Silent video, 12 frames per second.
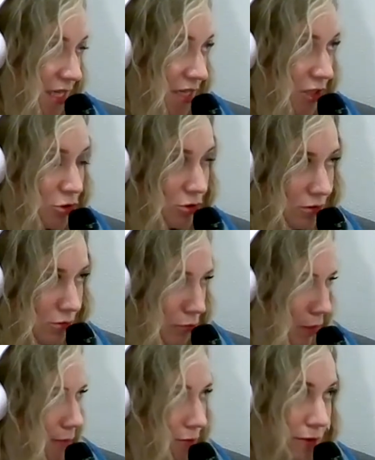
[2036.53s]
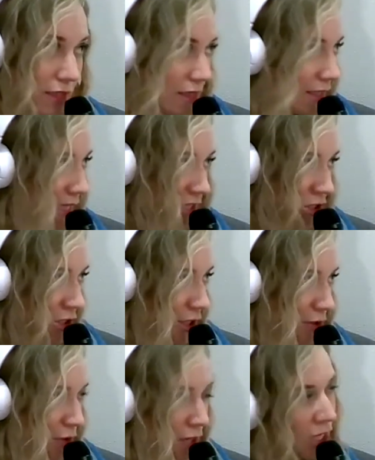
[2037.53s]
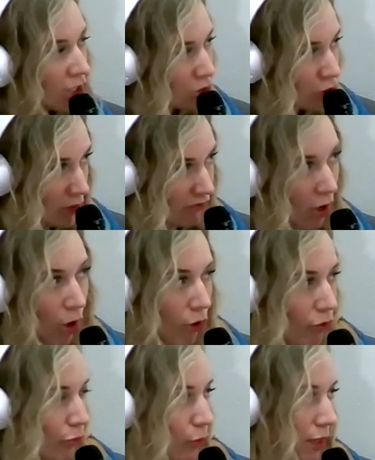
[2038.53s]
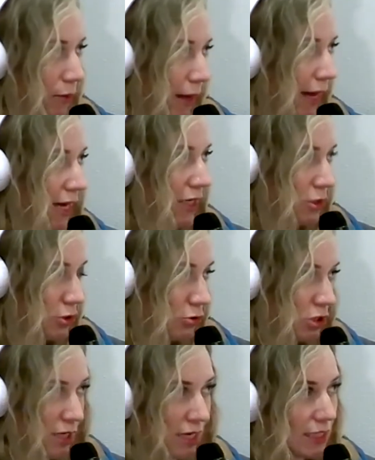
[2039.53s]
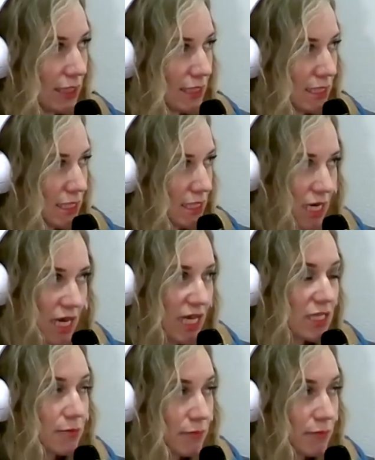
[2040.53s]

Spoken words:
and then probably the late show drove all the way back to Chehalis in